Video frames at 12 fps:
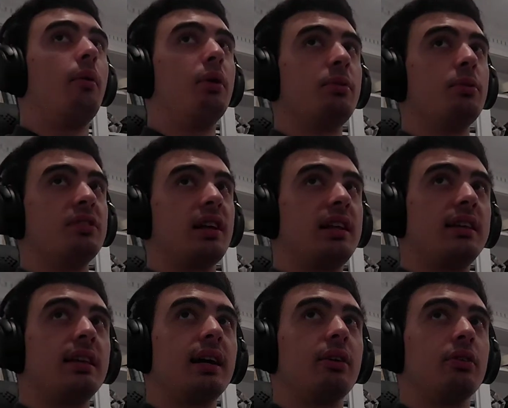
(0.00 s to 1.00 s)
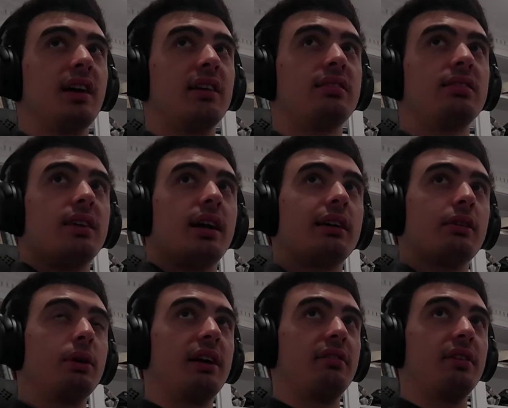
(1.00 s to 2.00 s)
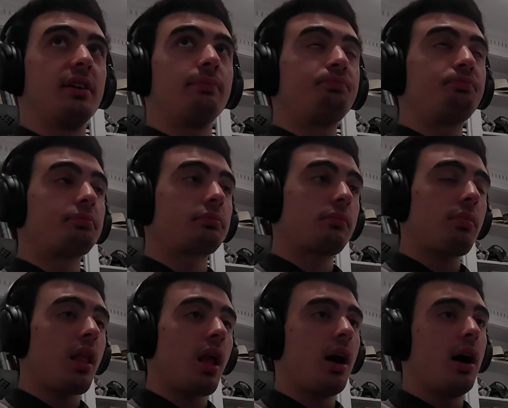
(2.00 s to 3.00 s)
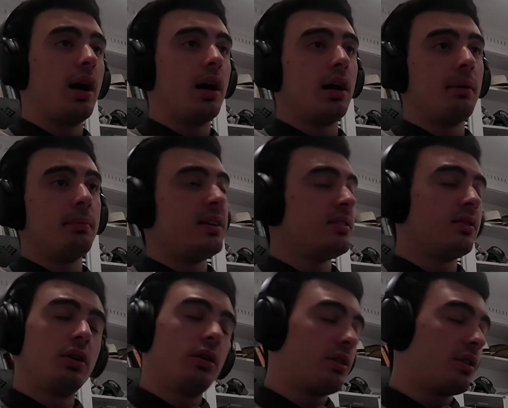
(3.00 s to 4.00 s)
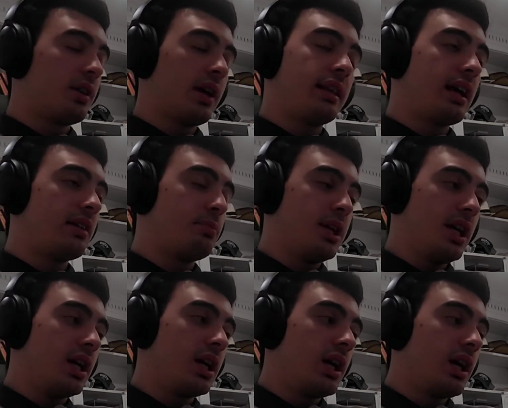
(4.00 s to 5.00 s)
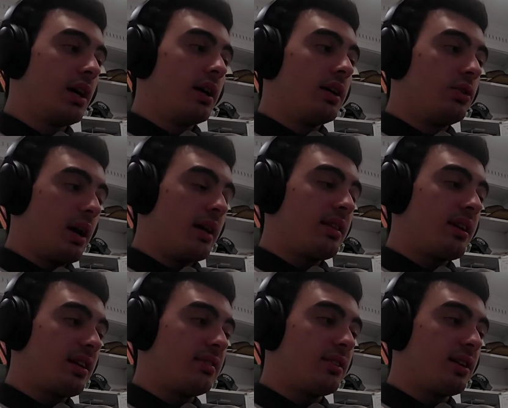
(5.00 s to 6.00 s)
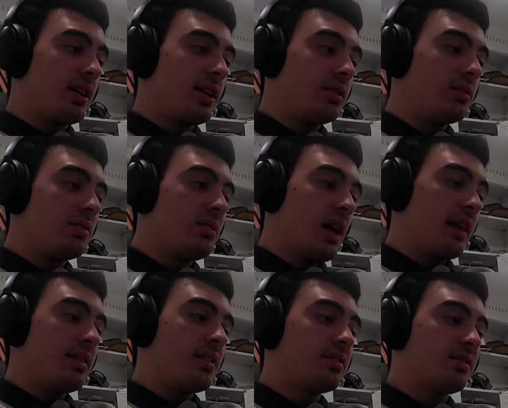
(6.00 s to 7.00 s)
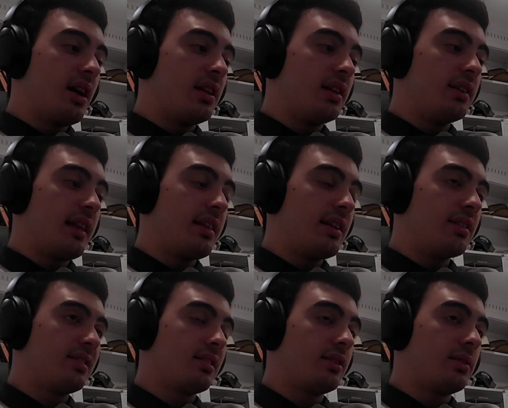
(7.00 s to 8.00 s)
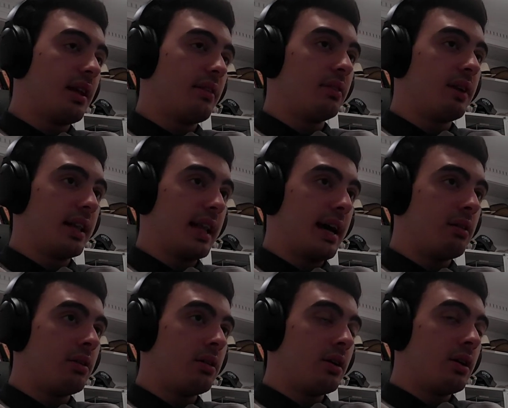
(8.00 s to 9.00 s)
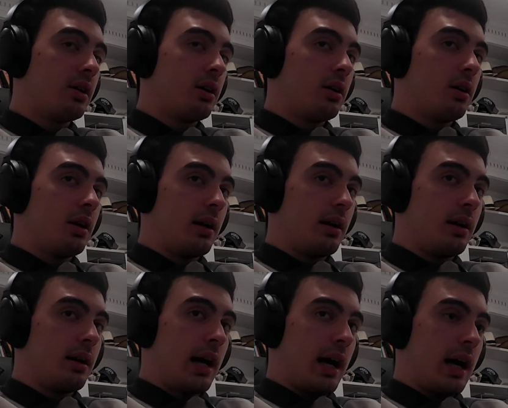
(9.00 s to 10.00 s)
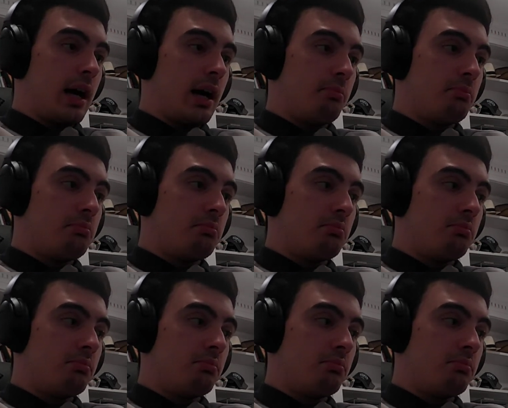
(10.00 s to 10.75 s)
when he was elite there or tester there or whatever. He's no longer at that peak. Do I think he's good? I think he's solid. I think he's skilled level right now. Um,